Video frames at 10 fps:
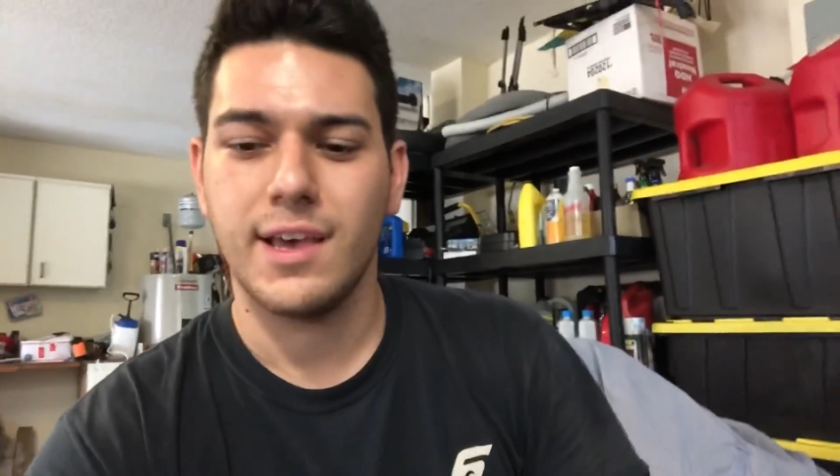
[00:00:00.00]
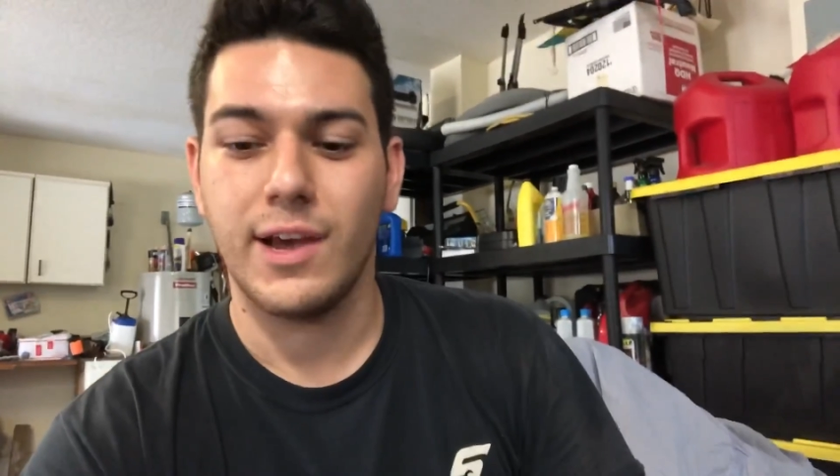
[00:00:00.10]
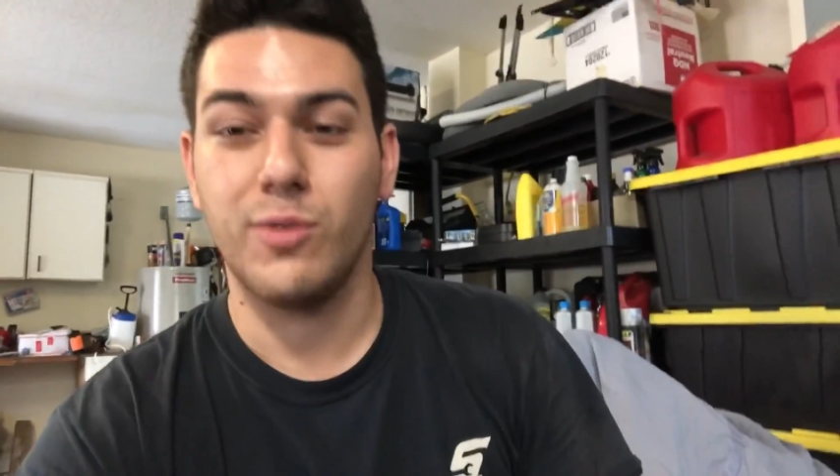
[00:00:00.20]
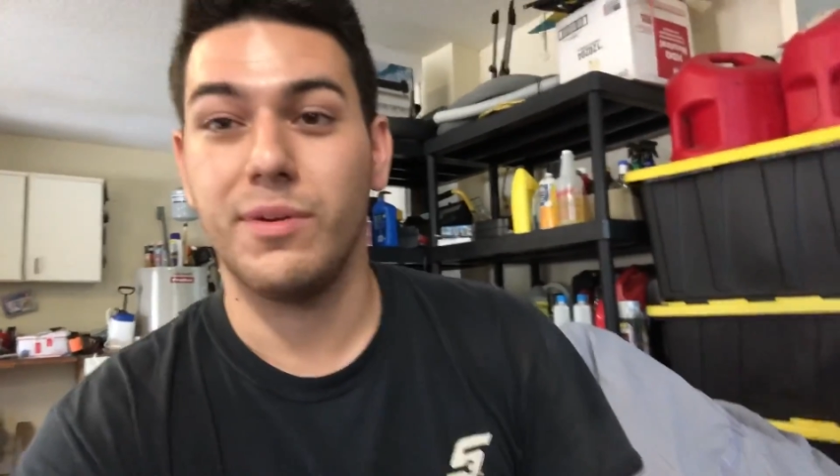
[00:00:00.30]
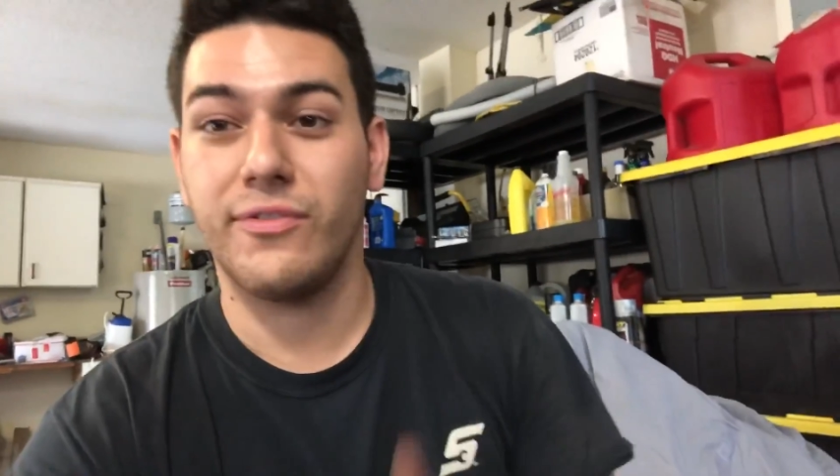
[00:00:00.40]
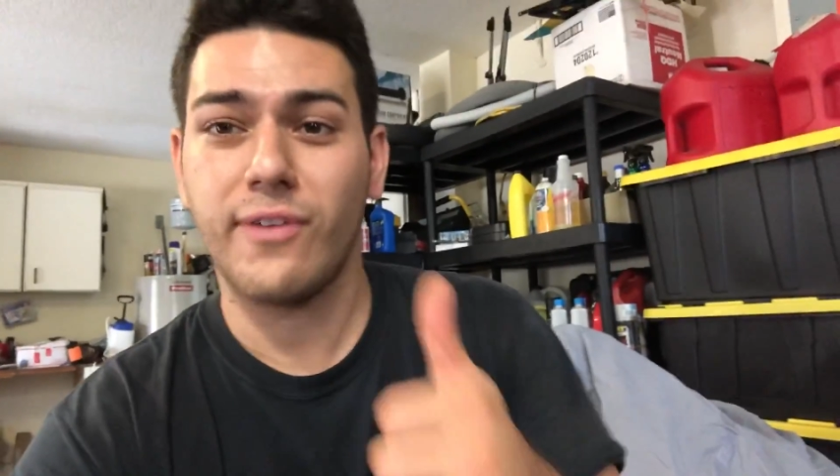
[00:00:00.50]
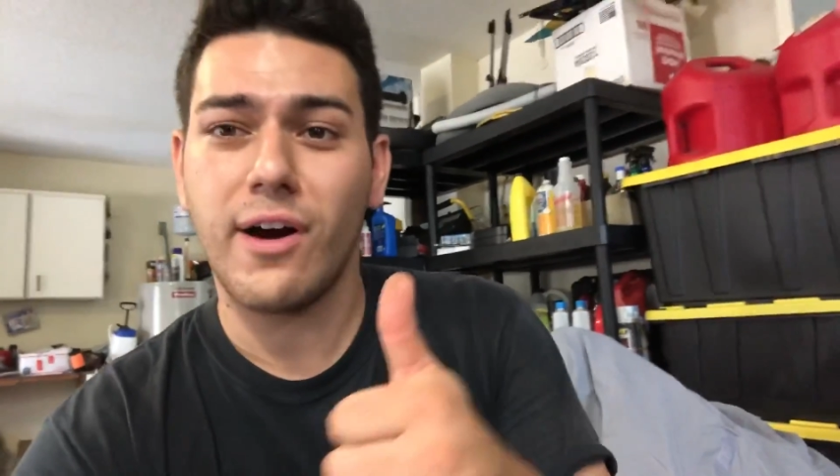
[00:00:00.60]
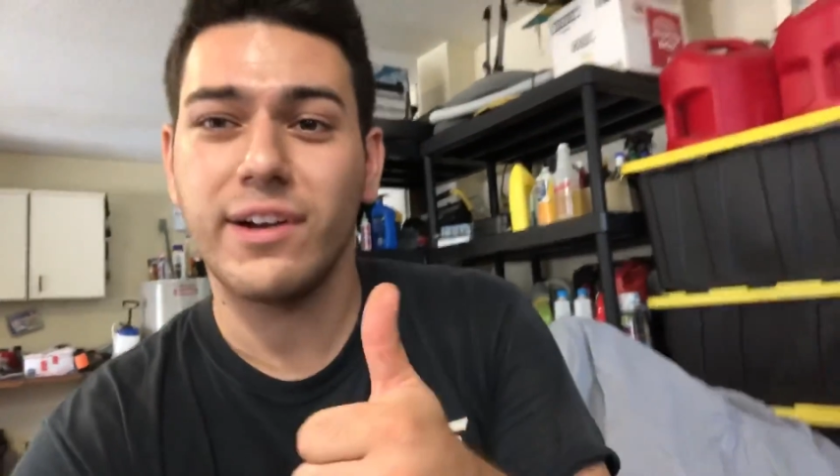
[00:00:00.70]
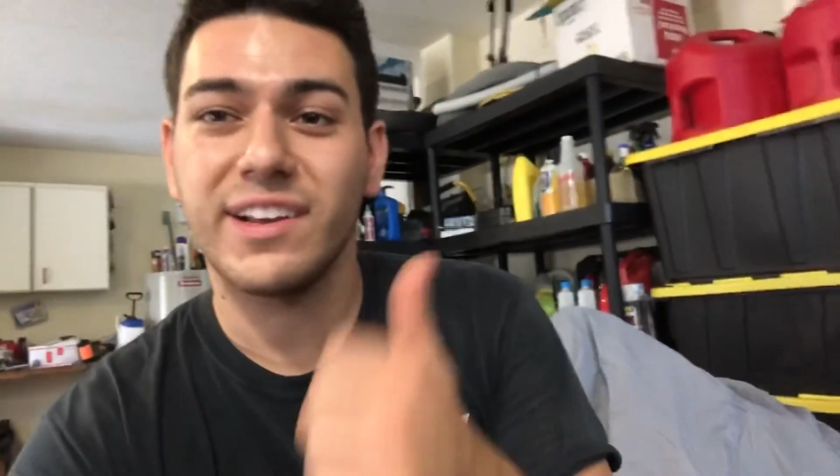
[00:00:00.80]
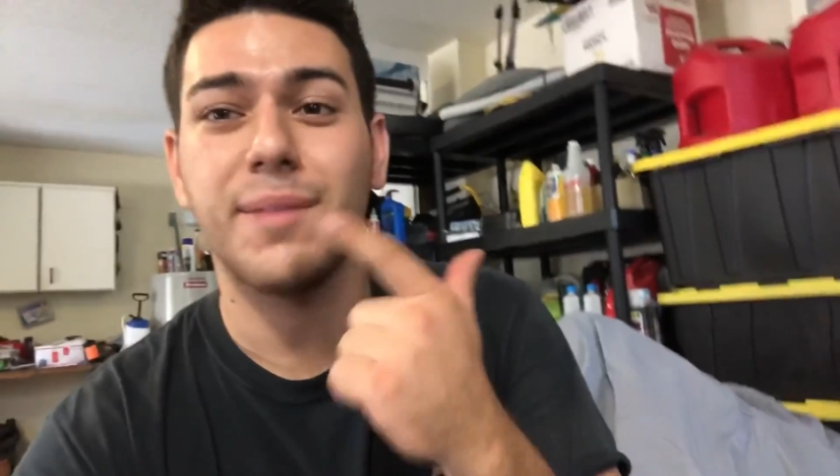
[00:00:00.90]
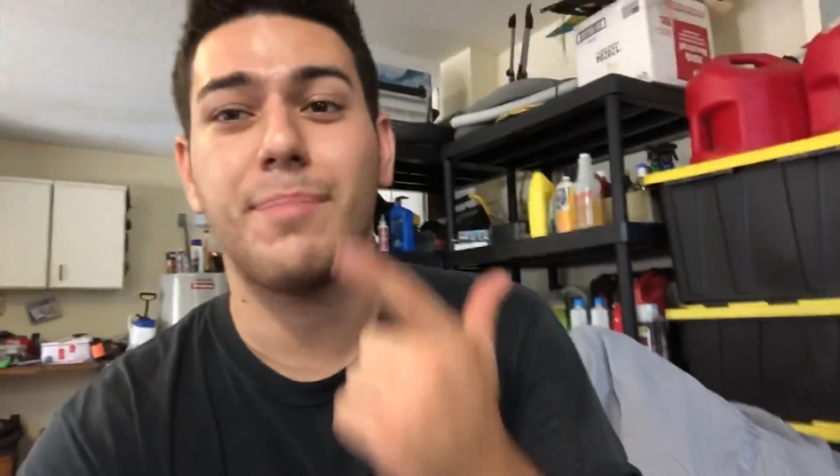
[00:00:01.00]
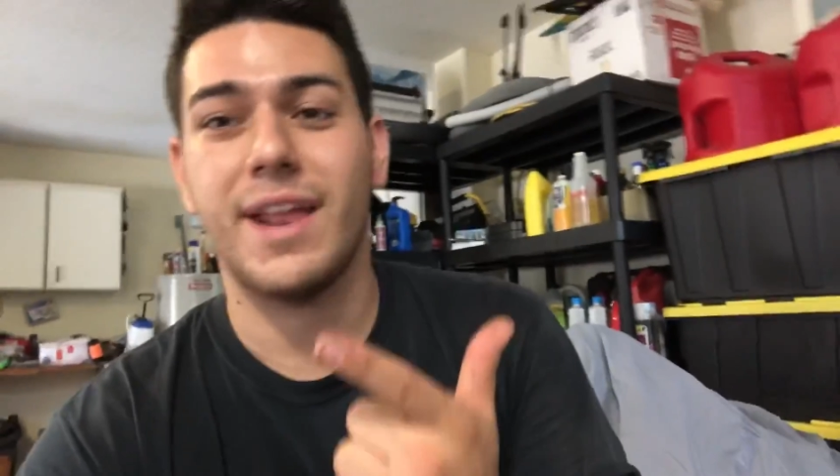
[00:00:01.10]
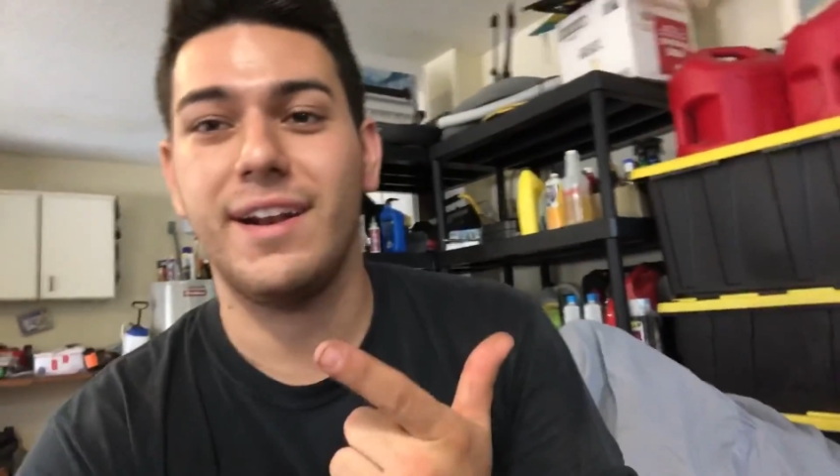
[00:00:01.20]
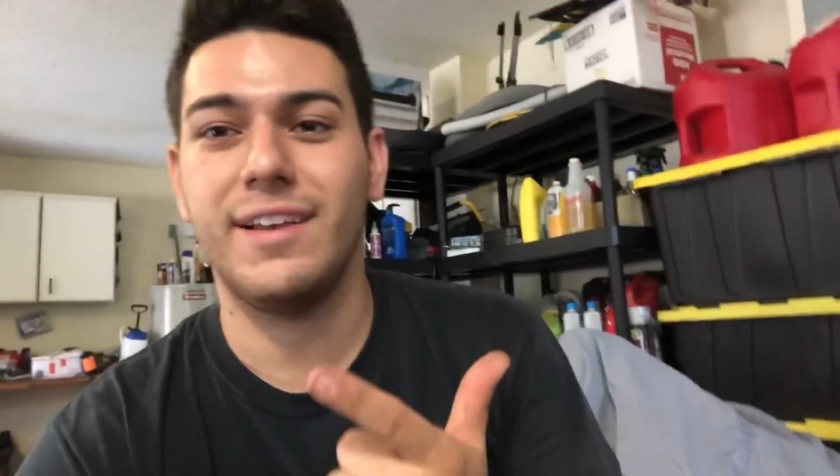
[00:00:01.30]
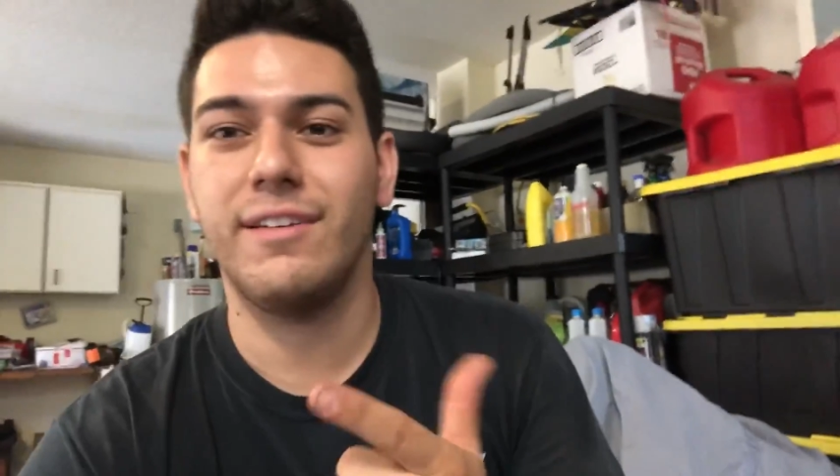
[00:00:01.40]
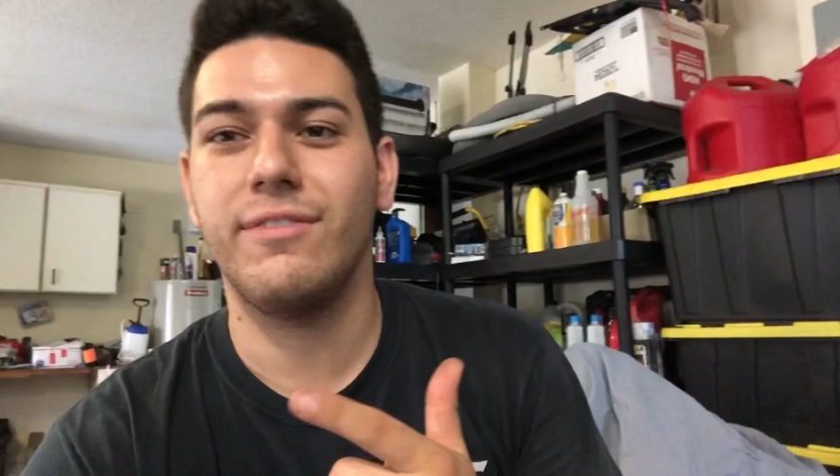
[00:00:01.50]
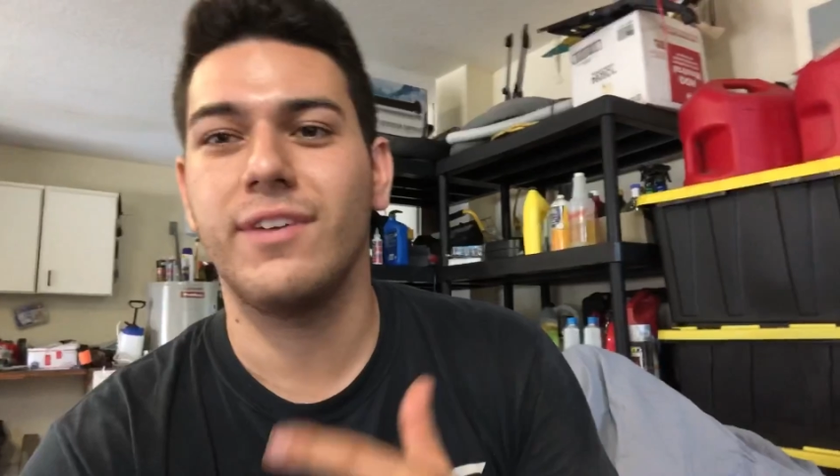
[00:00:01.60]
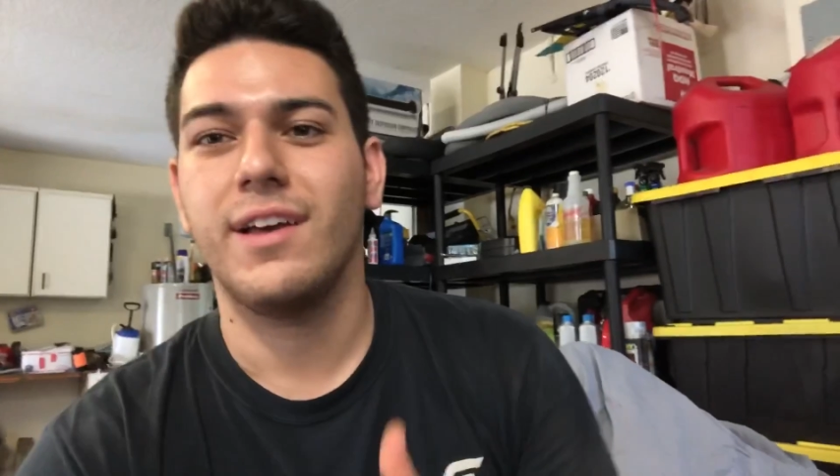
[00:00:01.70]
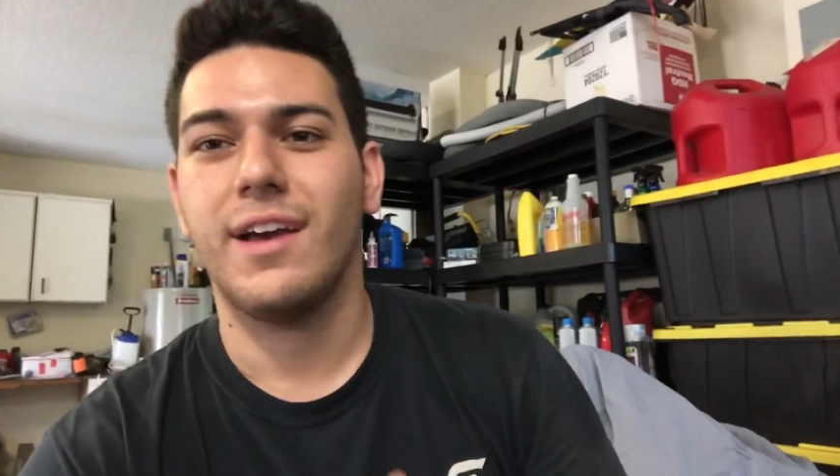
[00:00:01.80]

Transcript: it would be fun, competitive,